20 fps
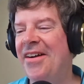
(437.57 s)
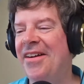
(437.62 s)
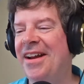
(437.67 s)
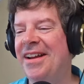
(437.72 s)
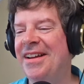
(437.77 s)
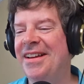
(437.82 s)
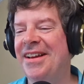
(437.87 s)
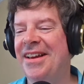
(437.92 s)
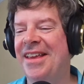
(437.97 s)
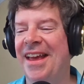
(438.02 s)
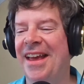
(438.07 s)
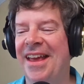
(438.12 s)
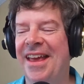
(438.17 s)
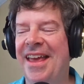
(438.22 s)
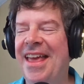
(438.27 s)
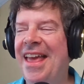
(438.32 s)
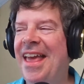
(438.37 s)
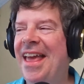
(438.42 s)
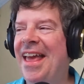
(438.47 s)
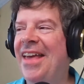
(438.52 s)
All right. Okay.
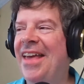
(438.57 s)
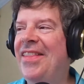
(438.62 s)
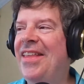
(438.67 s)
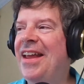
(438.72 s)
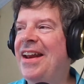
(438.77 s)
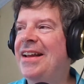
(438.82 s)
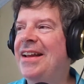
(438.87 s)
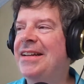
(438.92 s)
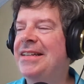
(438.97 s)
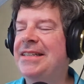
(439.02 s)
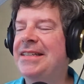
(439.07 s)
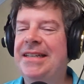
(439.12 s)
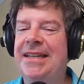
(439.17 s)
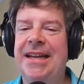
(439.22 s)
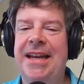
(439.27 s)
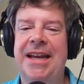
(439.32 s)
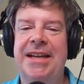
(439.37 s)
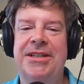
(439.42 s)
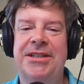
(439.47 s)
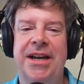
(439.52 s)
And then
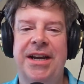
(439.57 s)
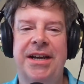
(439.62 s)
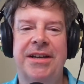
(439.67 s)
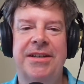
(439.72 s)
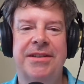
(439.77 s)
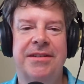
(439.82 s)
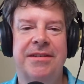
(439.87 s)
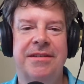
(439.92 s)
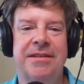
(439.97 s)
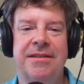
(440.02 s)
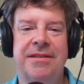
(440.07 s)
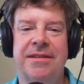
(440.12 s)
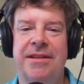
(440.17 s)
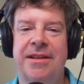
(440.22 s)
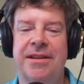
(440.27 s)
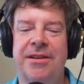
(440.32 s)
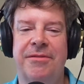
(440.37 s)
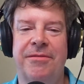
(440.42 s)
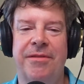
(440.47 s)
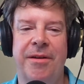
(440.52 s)
THX is
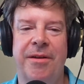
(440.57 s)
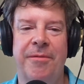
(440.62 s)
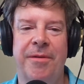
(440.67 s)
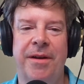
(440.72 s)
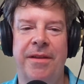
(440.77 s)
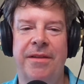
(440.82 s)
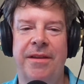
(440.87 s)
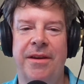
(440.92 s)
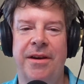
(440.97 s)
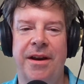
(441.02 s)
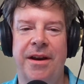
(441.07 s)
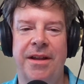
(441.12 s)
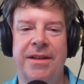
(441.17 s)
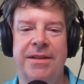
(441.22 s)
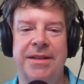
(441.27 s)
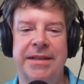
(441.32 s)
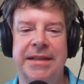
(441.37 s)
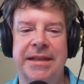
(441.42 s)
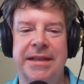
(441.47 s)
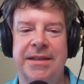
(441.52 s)
another great one. The
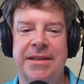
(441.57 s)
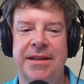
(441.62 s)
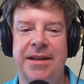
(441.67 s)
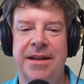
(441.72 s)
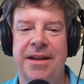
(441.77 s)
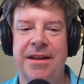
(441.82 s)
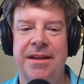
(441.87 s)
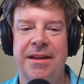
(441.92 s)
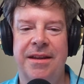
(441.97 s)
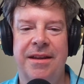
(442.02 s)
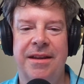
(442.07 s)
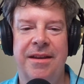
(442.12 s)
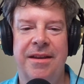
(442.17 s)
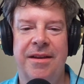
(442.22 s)
audience is listening.